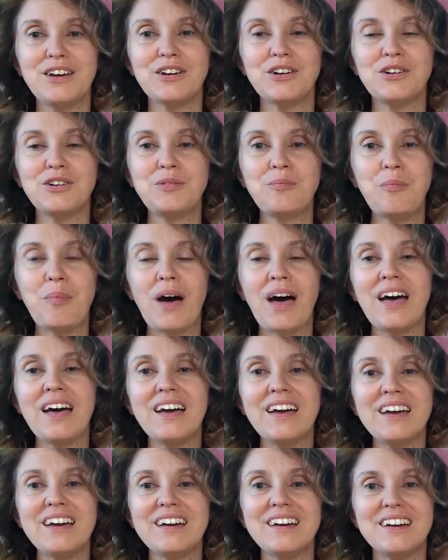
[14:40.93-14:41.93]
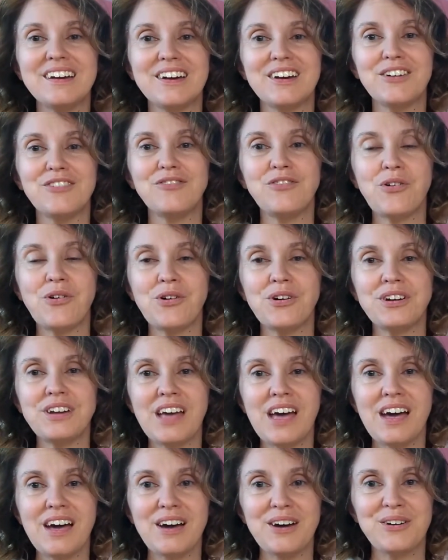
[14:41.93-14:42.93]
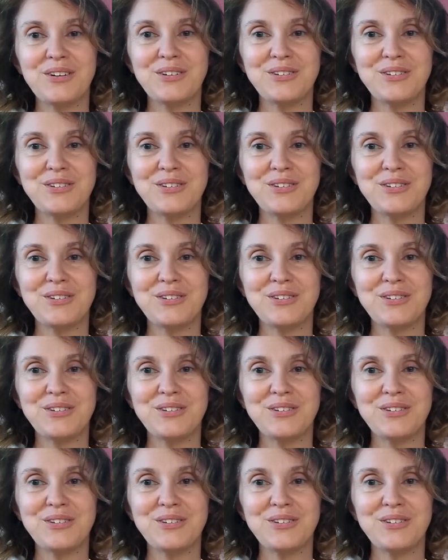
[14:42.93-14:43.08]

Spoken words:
Goodbye for now,